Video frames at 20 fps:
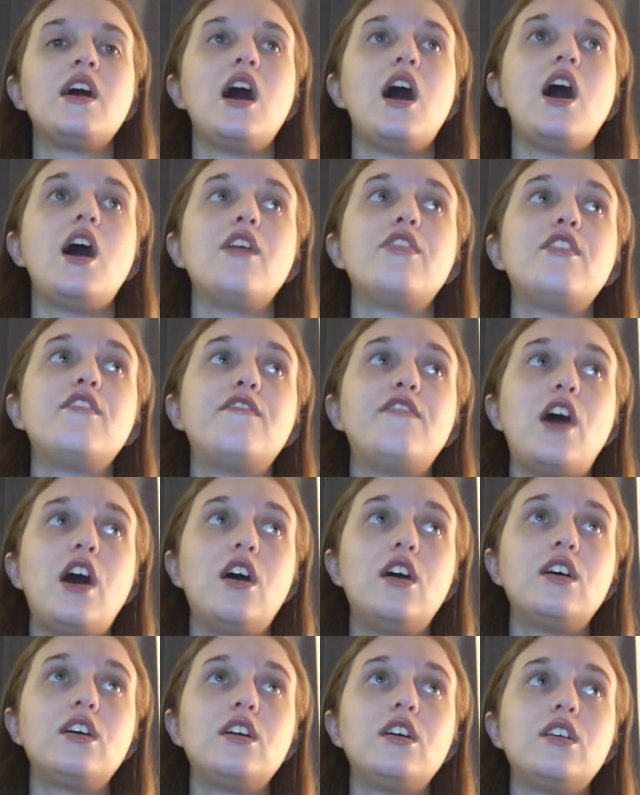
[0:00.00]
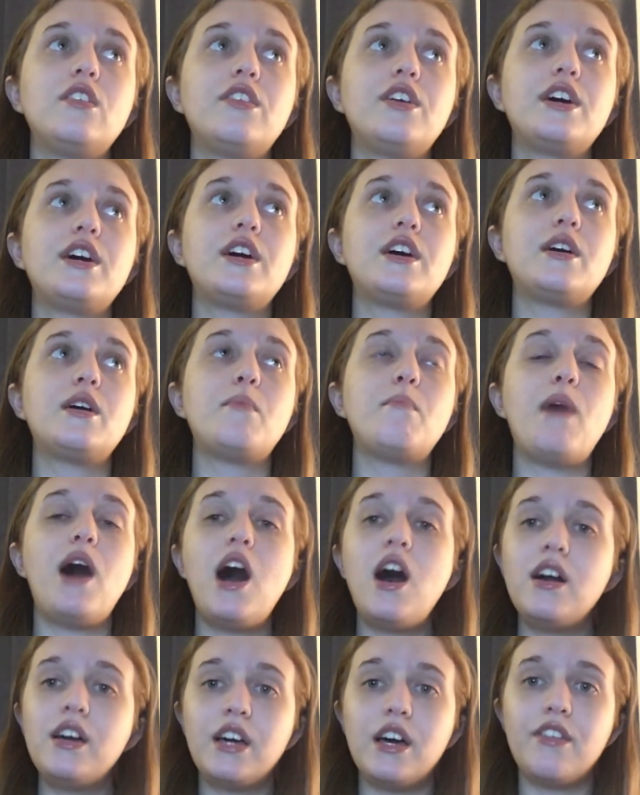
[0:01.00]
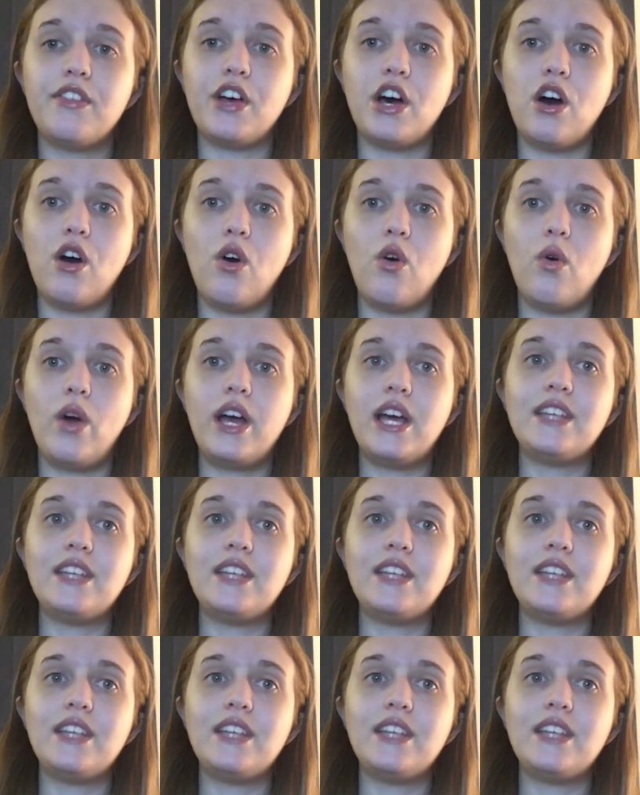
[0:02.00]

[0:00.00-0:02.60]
The manga, though,